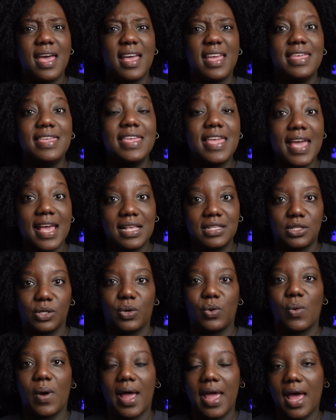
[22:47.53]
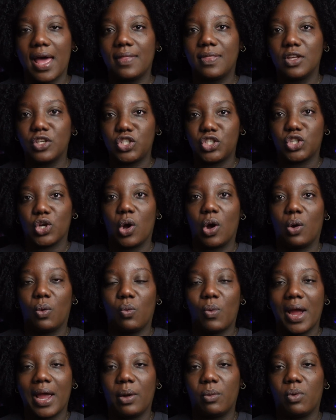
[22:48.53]
years ago I had the short
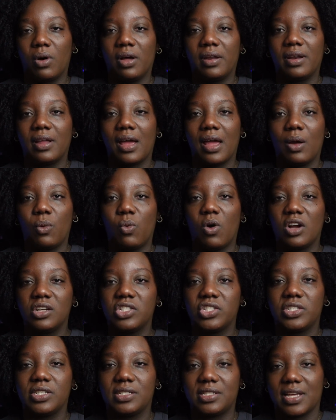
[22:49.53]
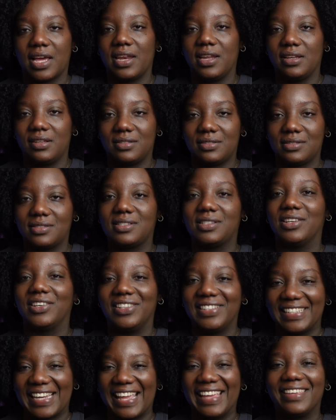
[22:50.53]
white one. I washed it and it
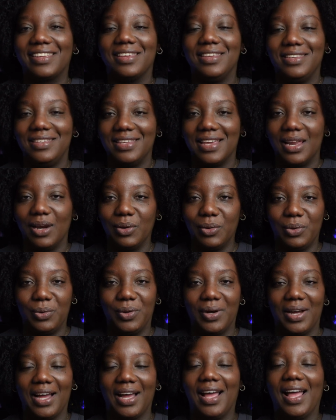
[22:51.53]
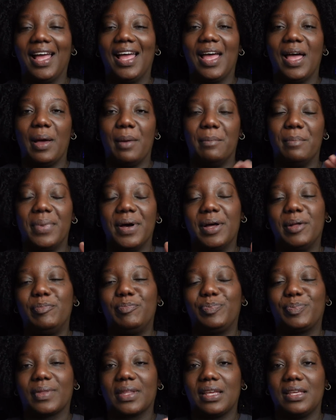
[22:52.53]
turned like yellow. But
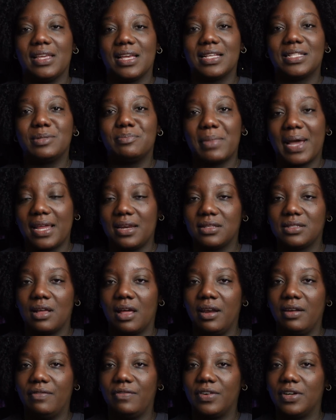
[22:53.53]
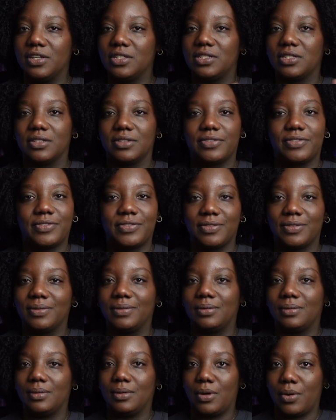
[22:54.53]
yes, mine is on the verge of
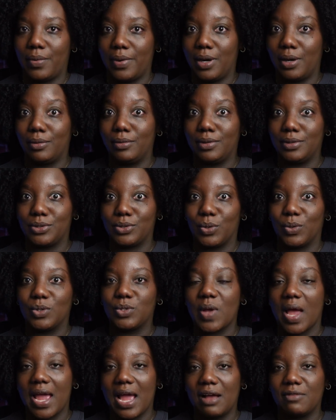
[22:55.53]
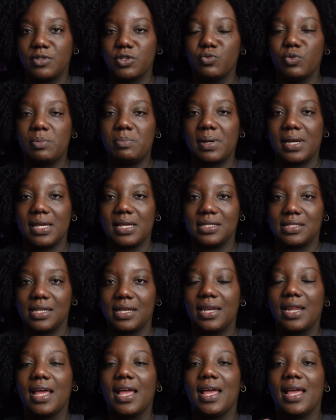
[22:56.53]
going out the door, so I have to replace
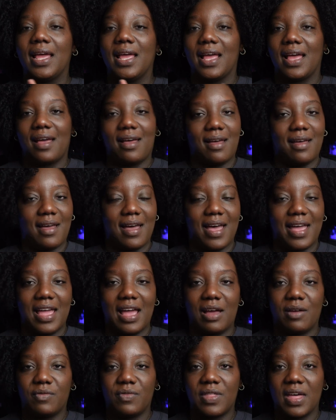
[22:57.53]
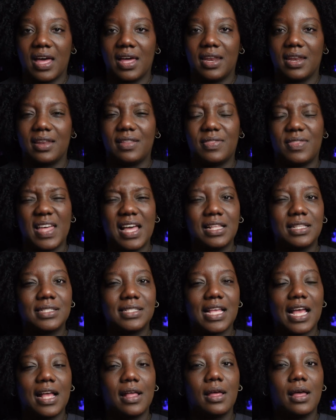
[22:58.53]
it. I have
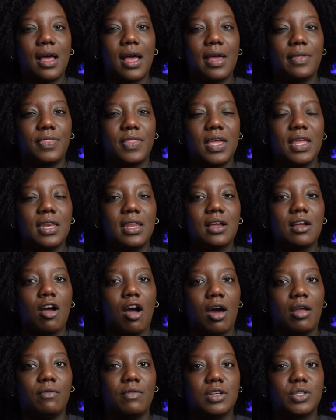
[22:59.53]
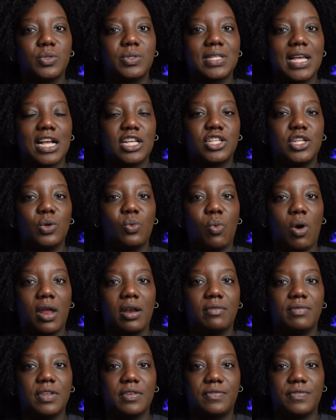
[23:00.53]
I think the Converse was actually one
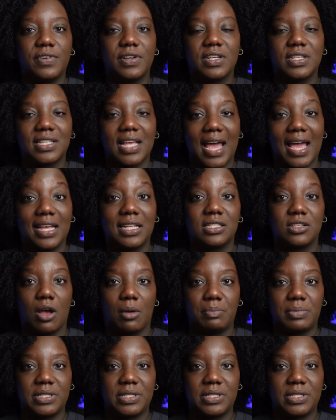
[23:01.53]
of the first high top